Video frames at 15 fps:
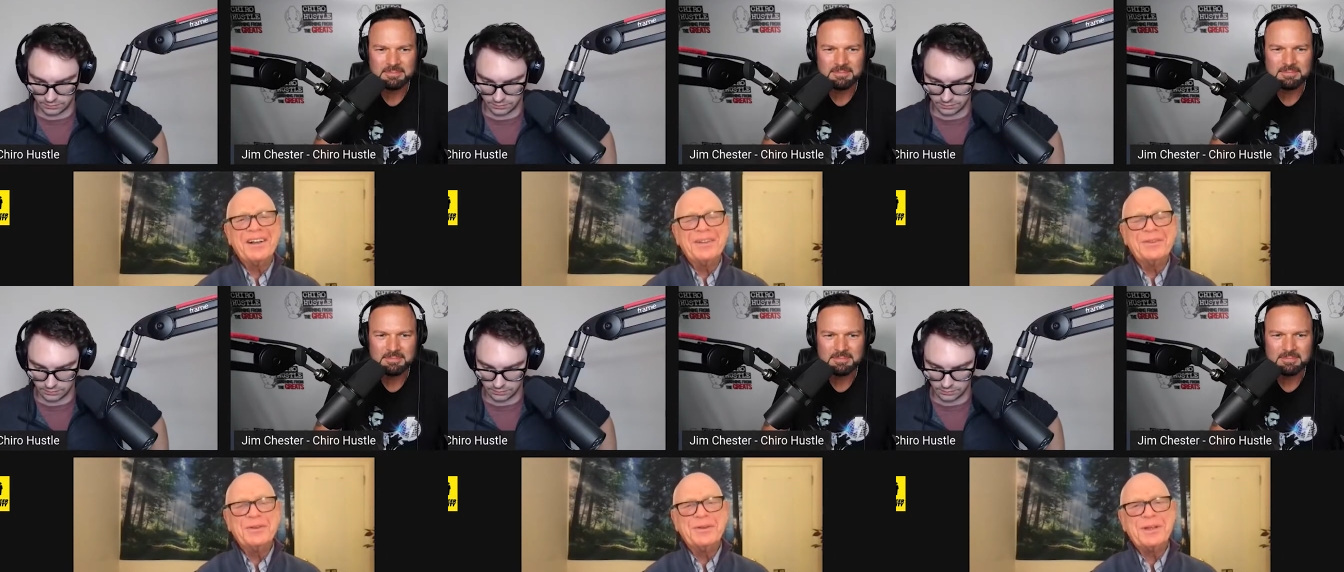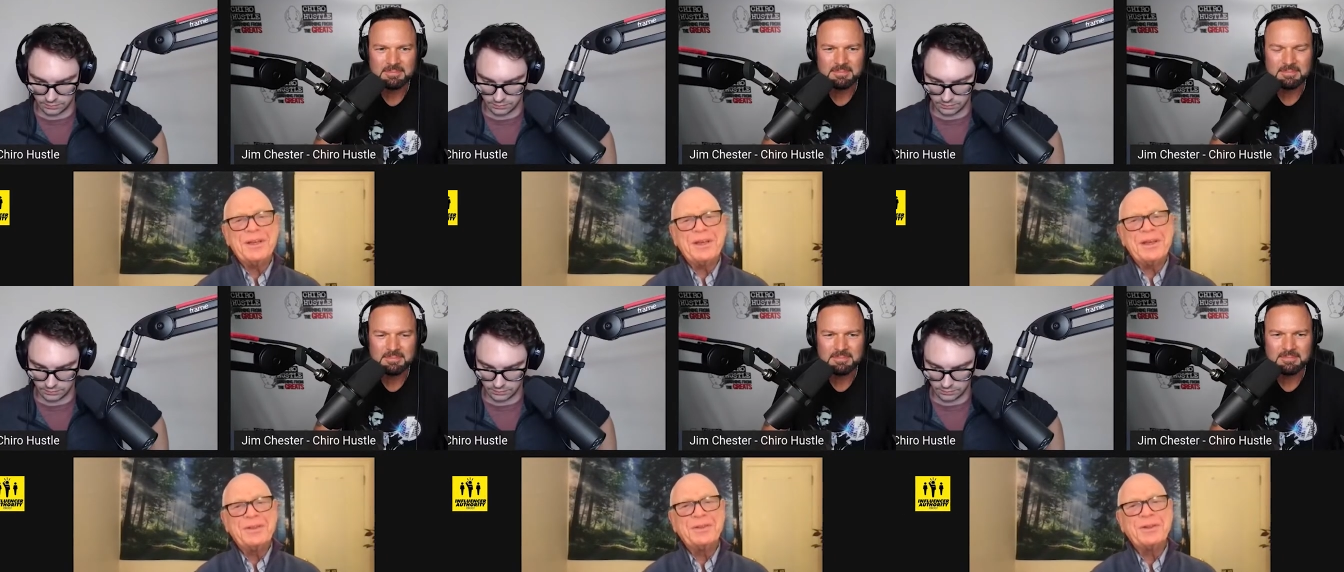
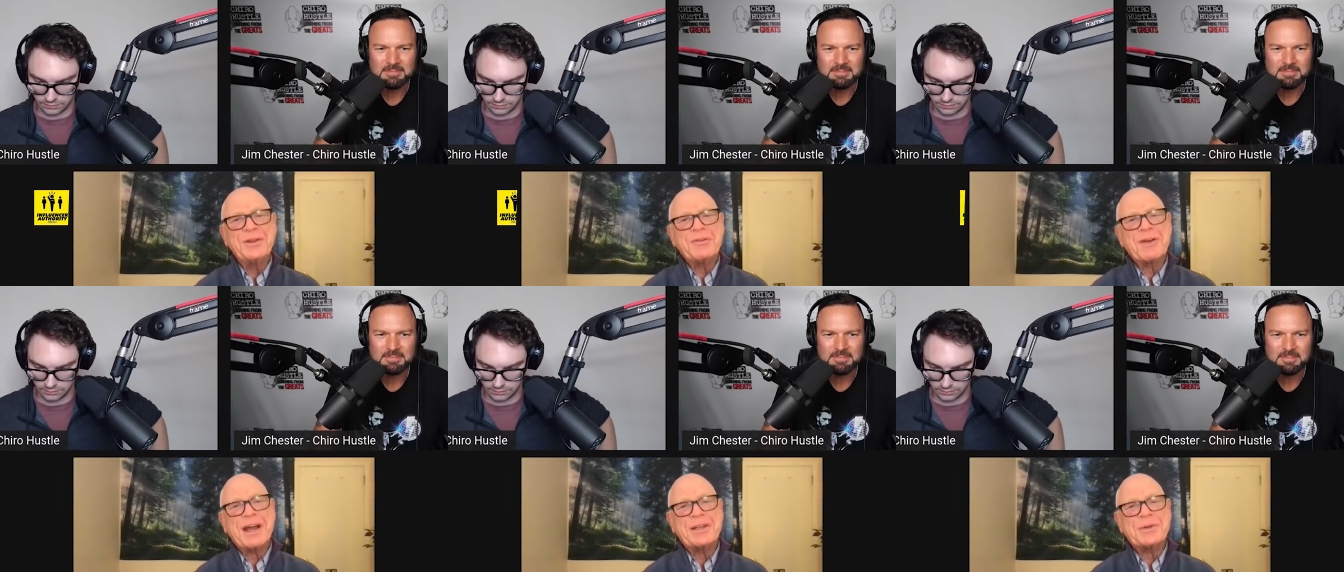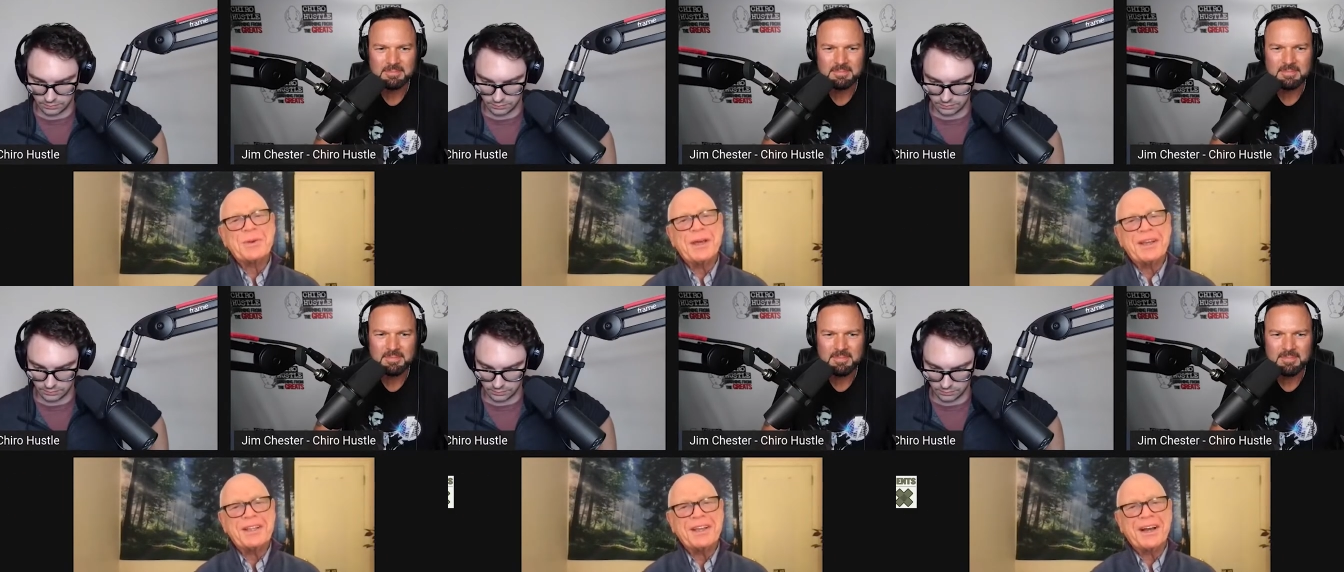Speaker 1: newly newly
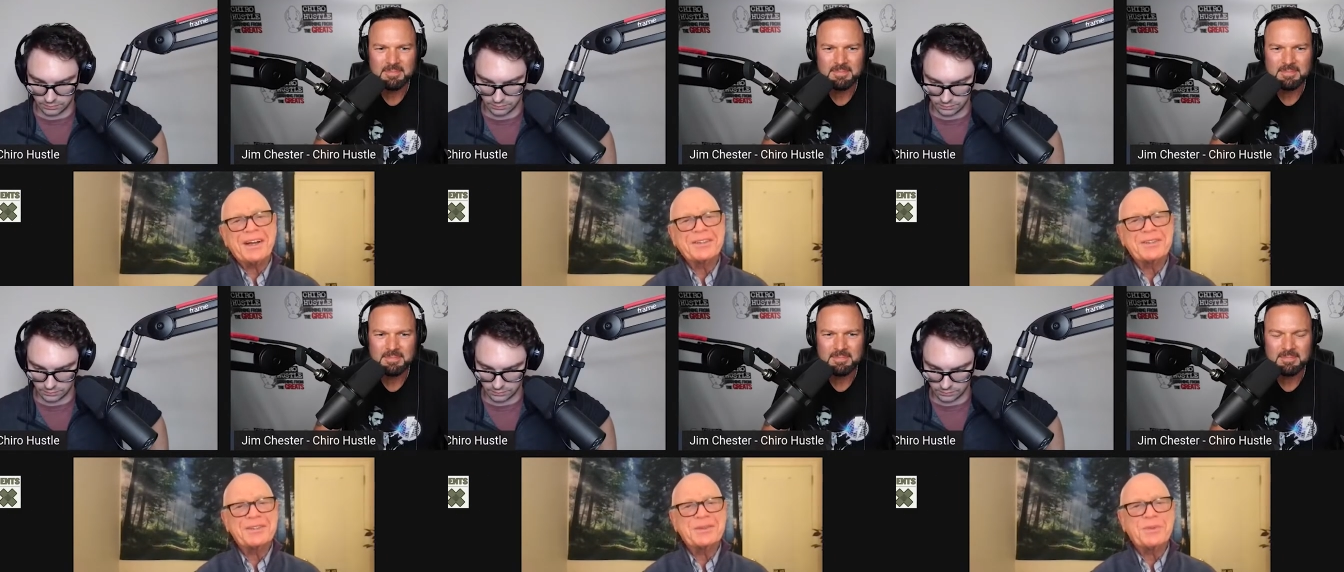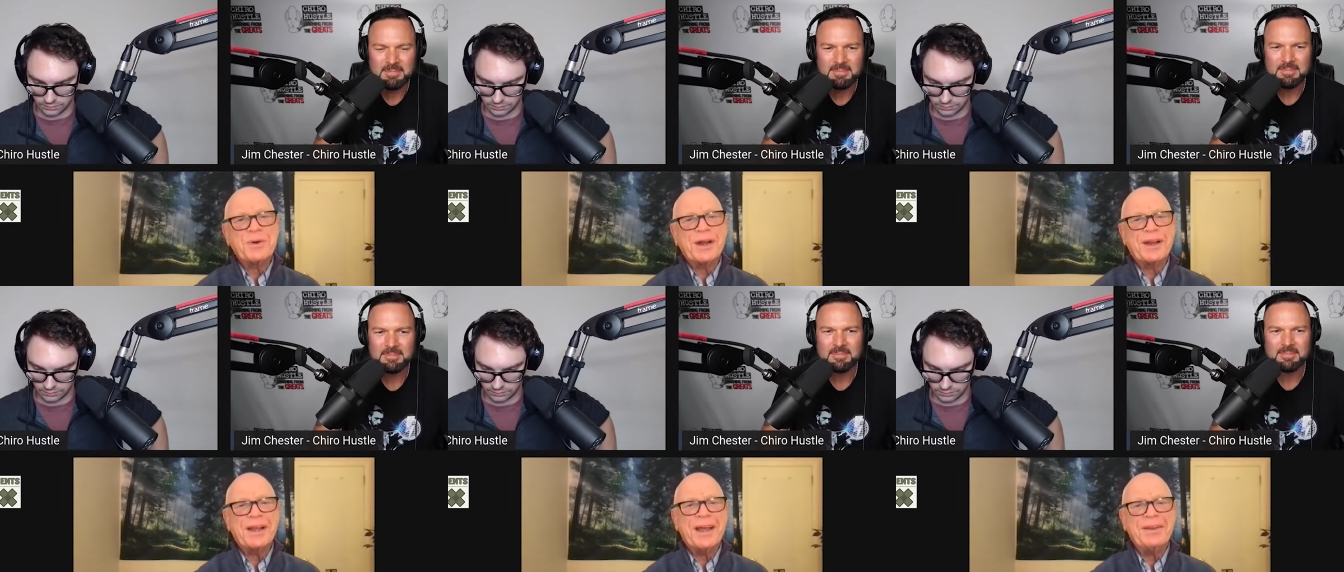graduated doctors and
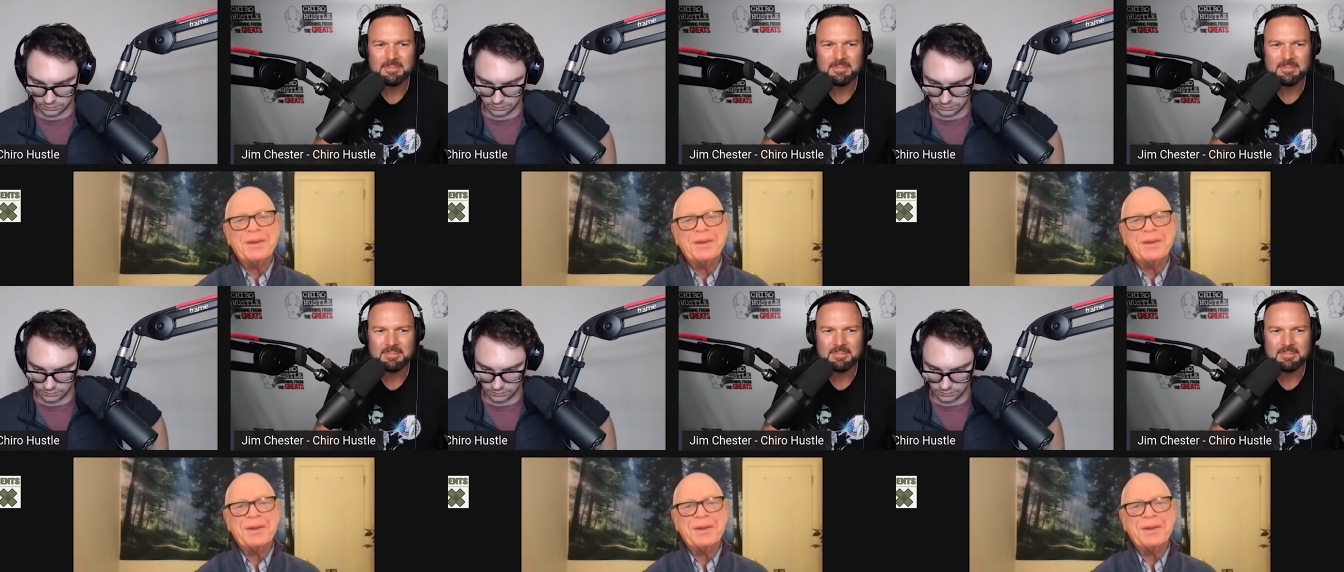want to,